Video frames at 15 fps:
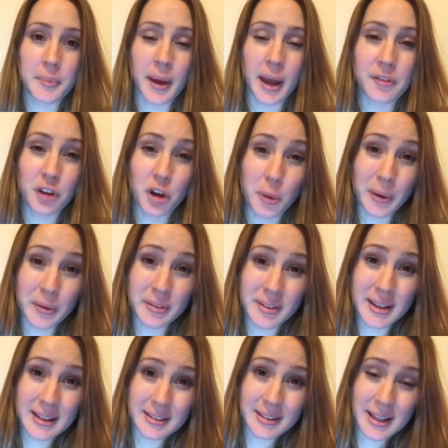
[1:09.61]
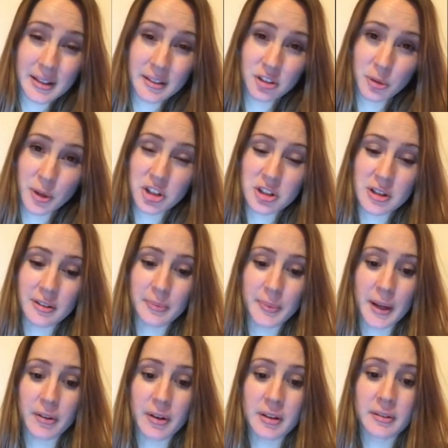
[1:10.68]
I've got about 6 years tuition
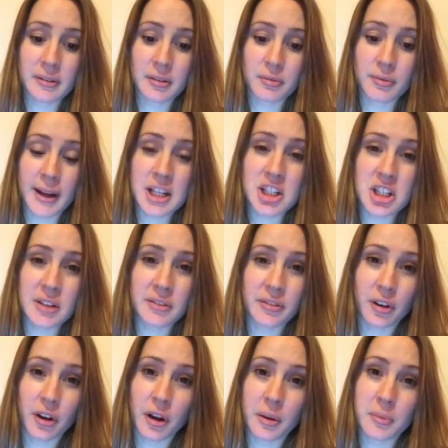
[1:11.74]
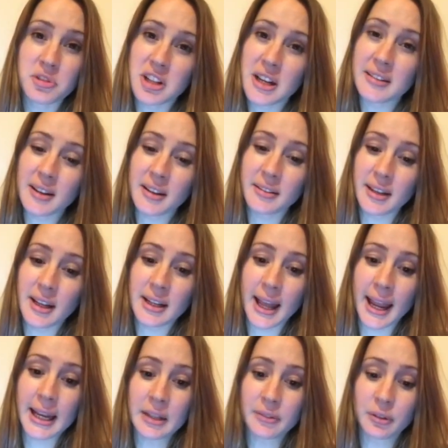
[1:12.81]
experience ranging from GCSE and
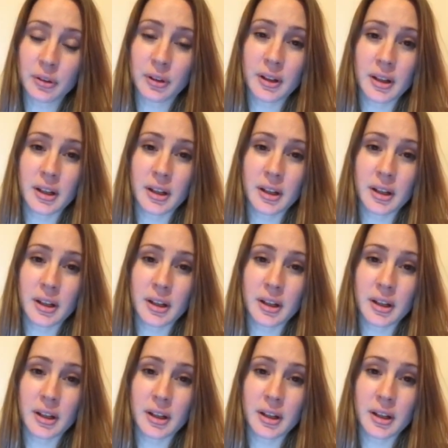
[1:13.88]
A level